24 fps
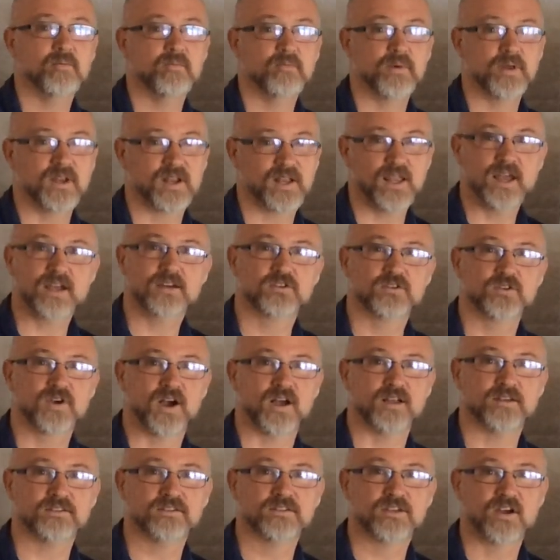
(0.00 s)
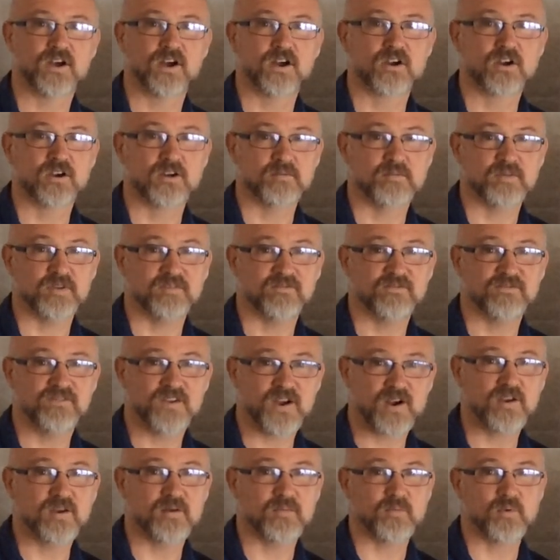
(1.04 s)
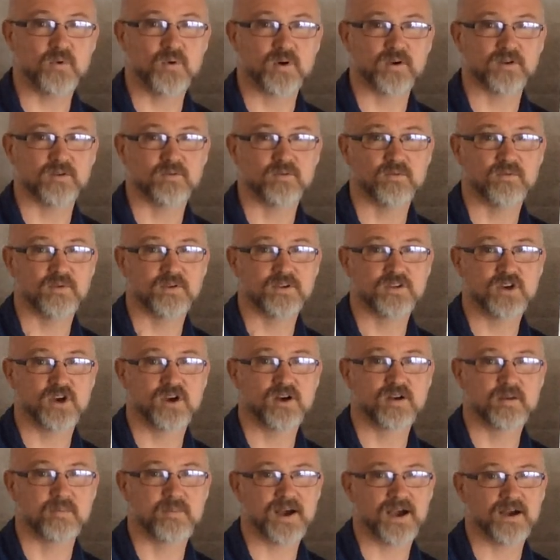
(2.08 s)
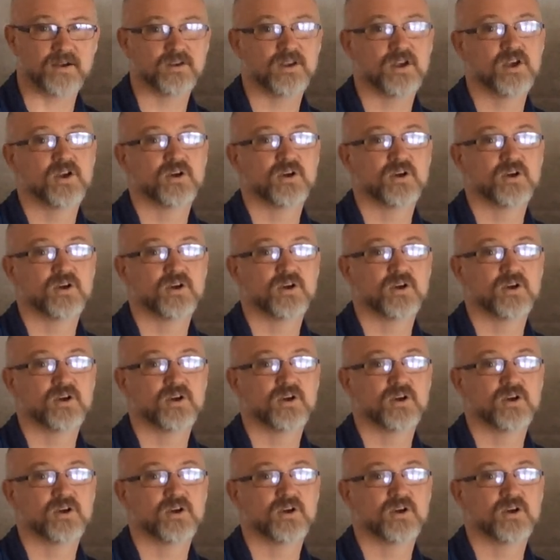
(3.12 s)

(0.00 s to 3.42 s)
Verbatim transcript: But electrons are going to be very important when we talk about